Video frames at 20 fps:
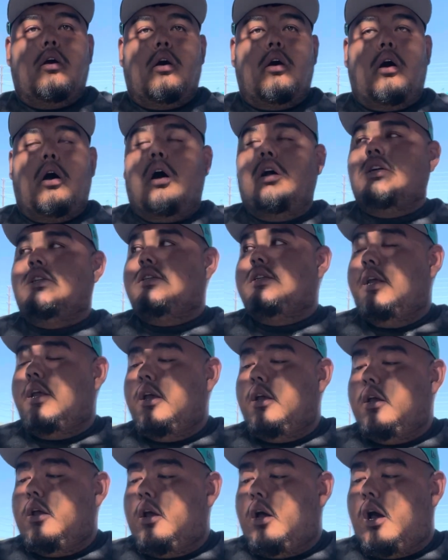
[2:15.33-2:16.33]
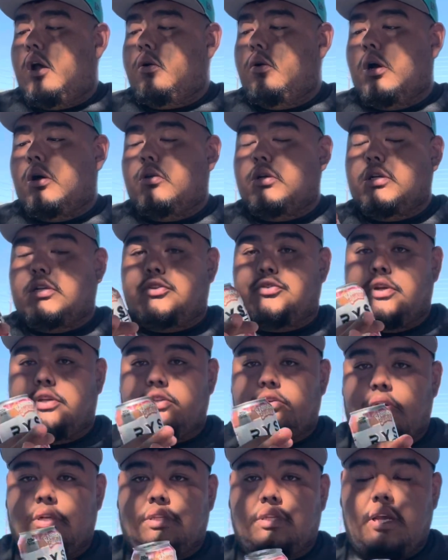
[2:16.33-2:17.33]
Honestly, I don't know how this drink's
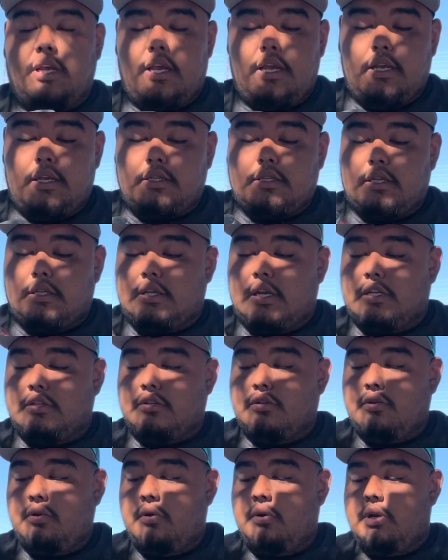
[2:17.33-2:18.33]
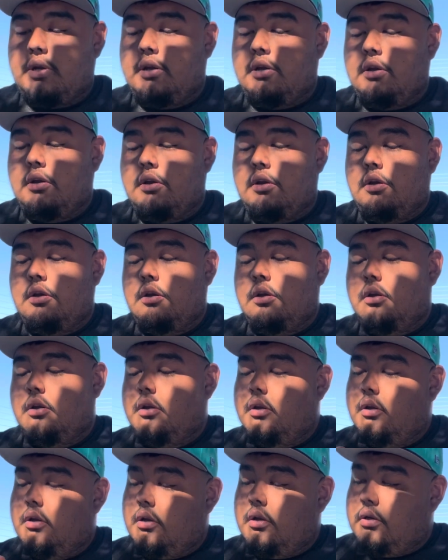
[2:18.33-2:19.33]
gonna taste. This has
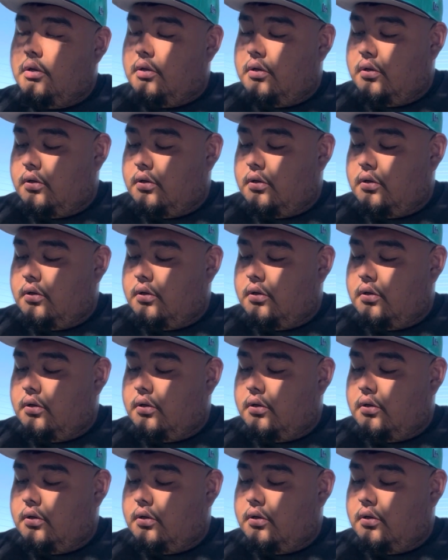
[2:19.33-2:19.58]
20, uh,